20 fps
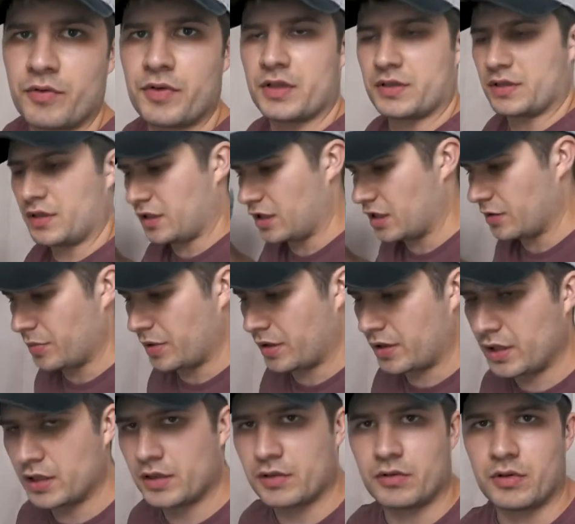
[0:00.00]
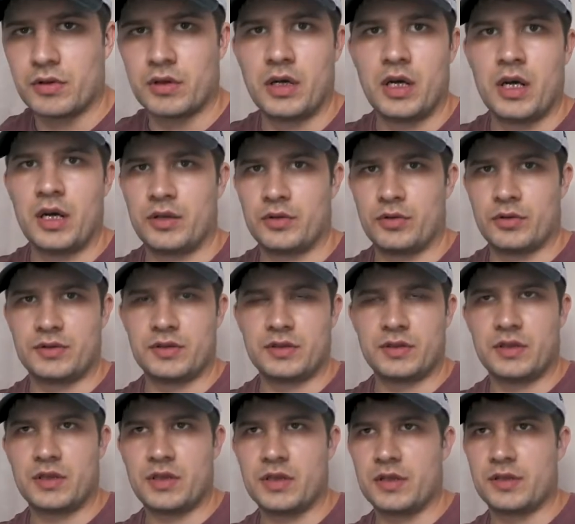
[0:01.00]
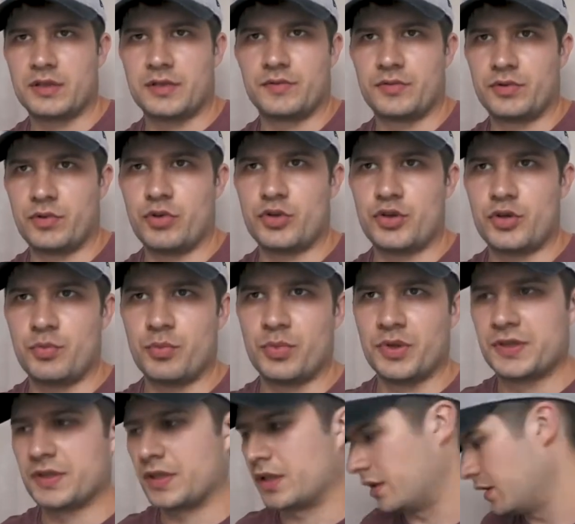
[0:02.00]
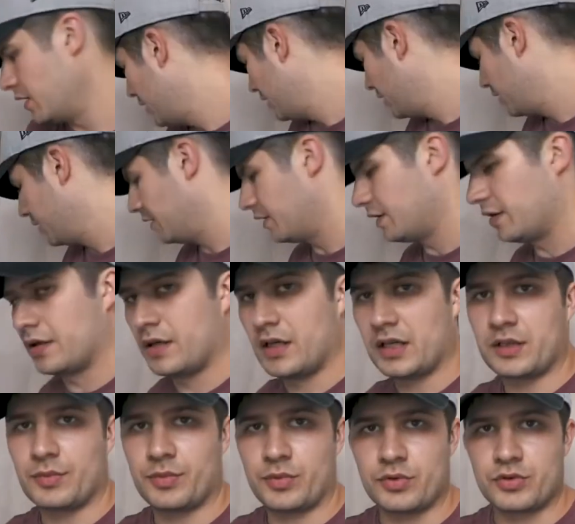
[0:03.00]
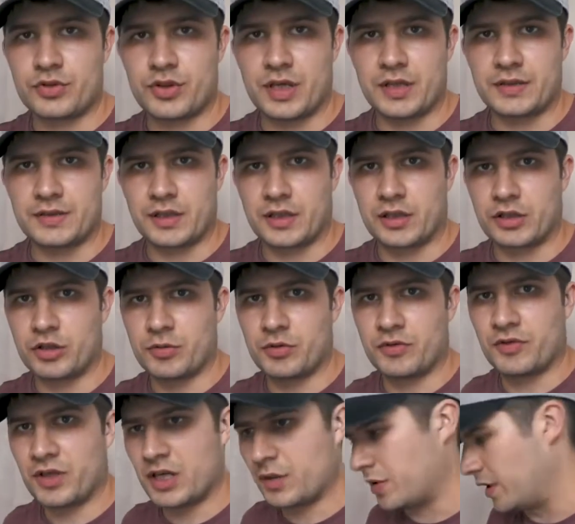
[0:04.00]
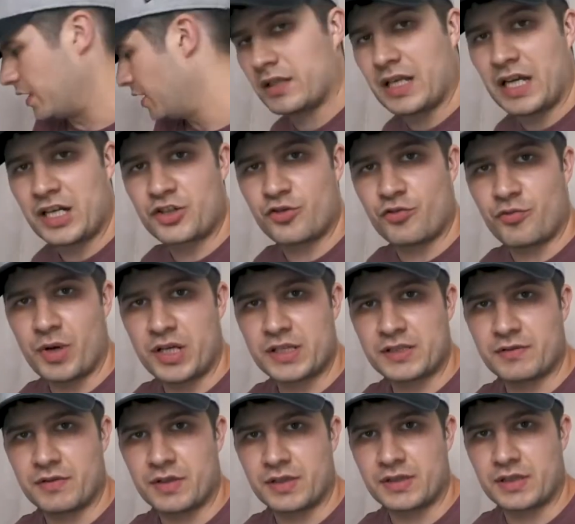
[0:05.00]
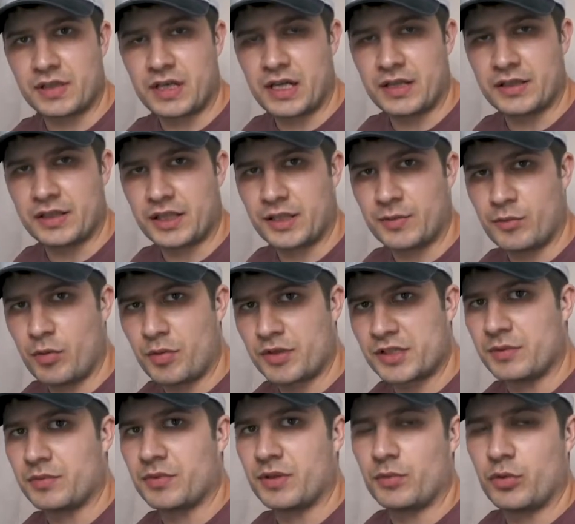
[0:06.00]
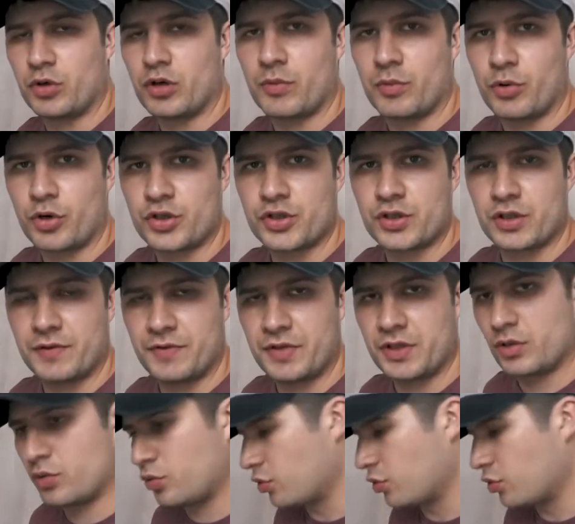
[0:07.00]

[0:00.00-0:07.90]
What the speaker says: All I have to do is pull them top to bottom, pull them out of the receptacle boxes, and then mud in the rest of the